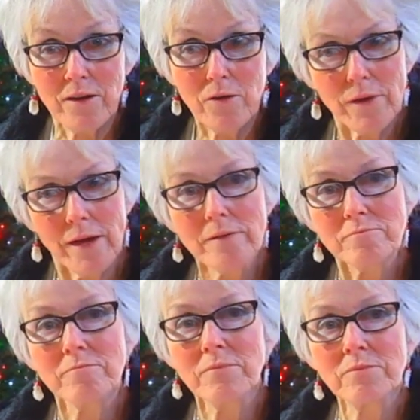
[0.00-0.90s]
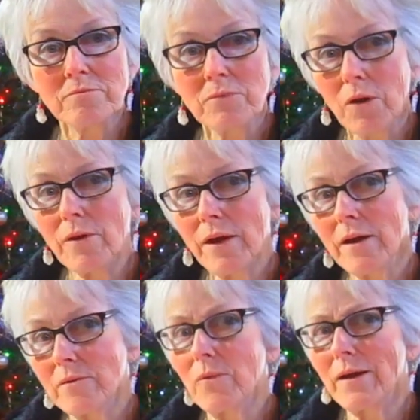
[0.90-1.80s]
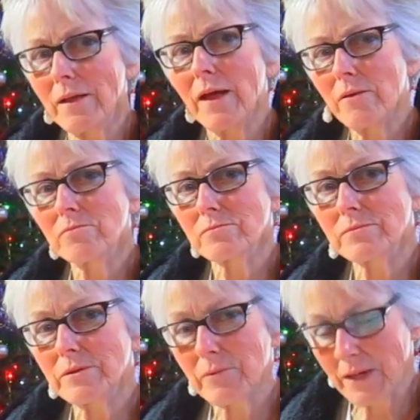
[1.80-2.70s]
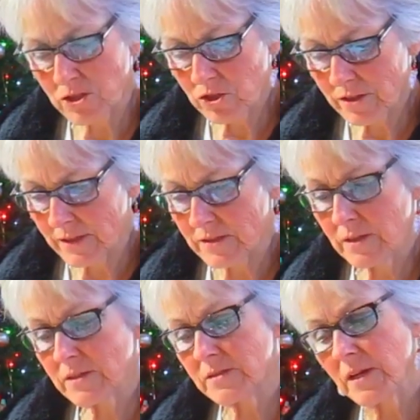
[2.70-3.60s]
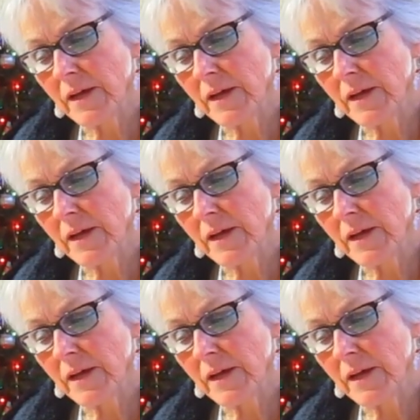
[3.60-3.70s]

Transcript: Or oh, enough yeah. room? Oh yeah, well, I'll rearrange things because